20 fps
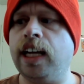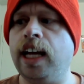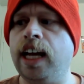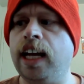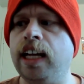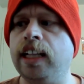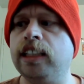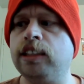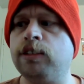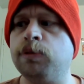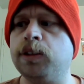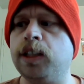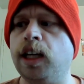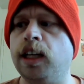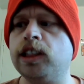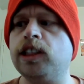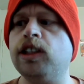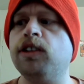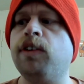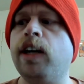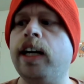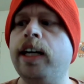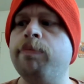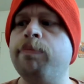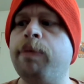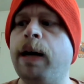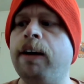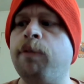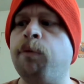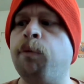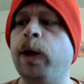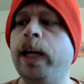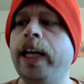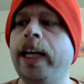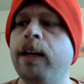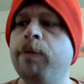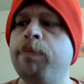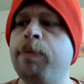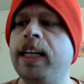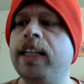This was also written by
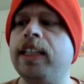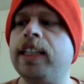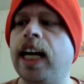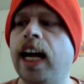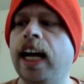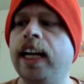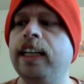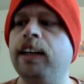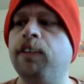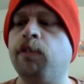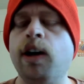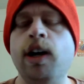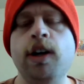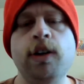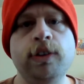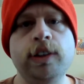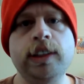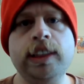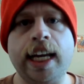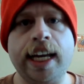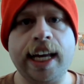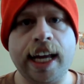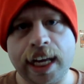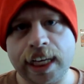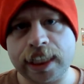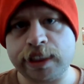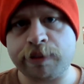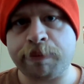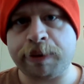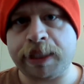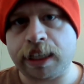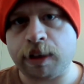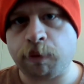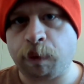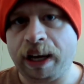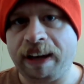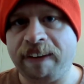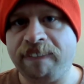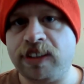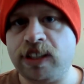William and Tanya Rose, a husband and
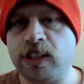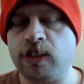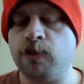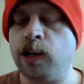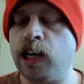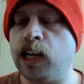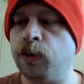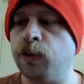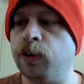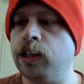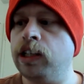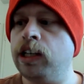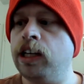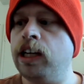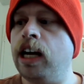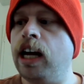wife duo.